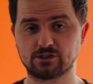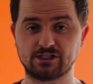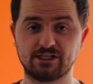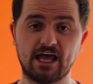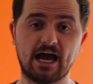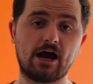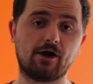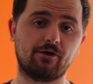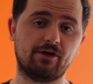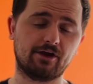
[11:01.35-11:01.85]

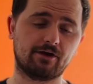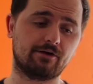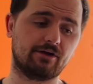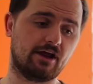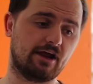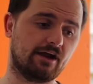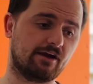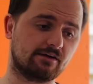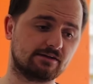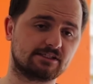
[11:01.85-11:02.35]
Now here in
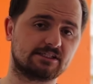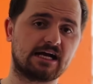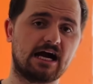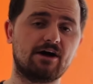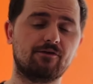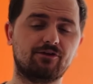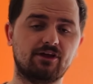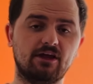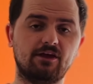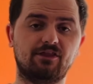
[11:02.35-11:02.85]
Harris
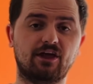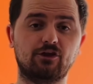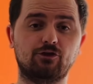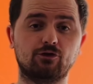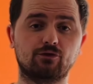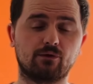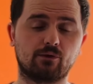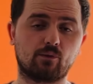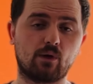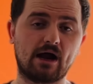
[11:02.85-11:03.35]
County, they do
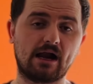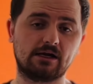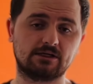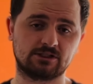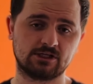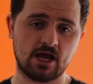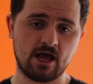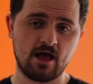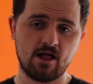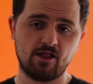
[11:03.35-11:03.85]
require
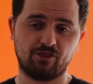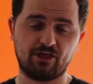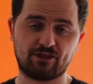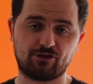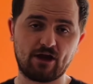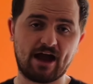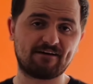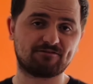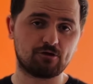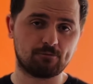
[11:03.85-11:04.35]
that
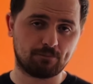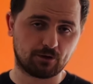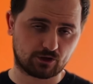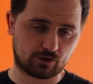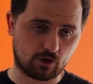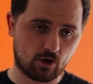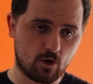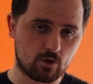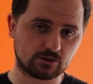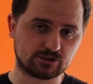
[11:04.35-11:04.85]
you have to put
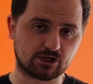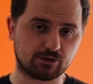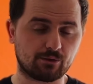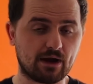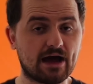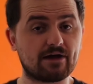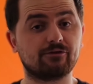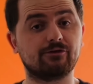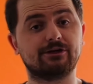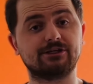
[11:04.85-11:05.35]
cones
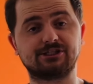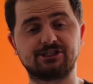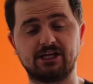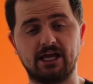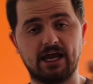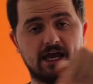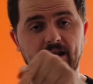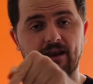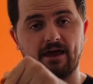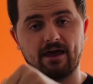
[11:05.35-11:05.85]
around your
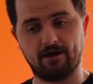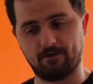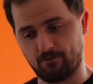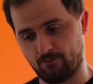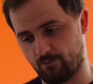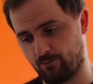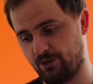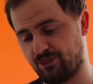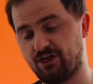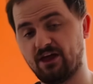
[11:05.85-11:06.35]
stand
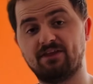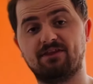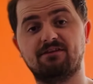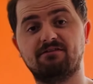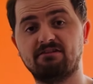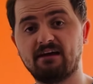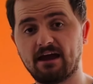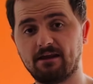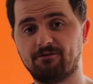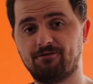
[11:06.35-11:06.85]
within
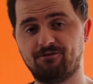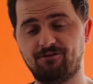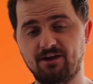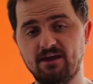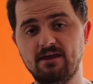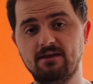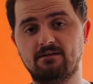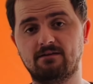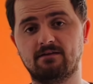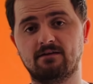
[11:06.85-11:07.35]
10
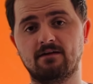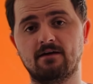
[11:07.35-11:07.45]
feet